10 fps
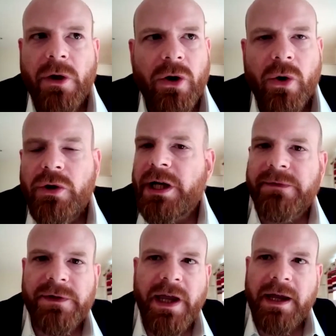all
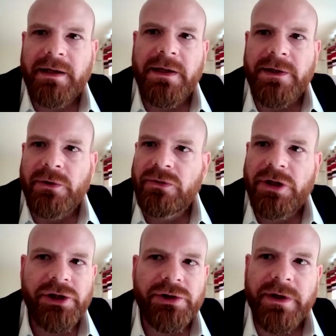kinds of sectors in all
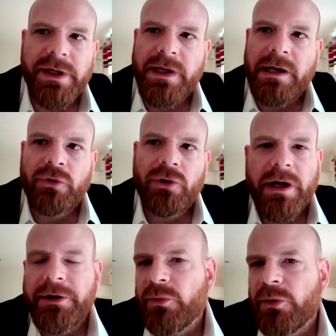countries, kind of all
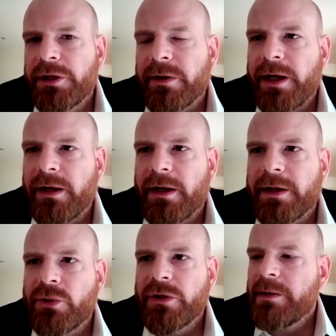around the world right now,
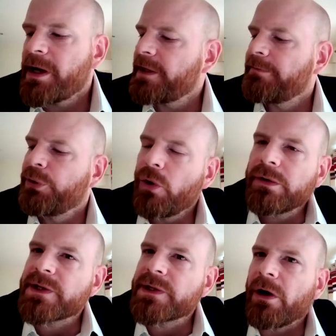they're talking about the importance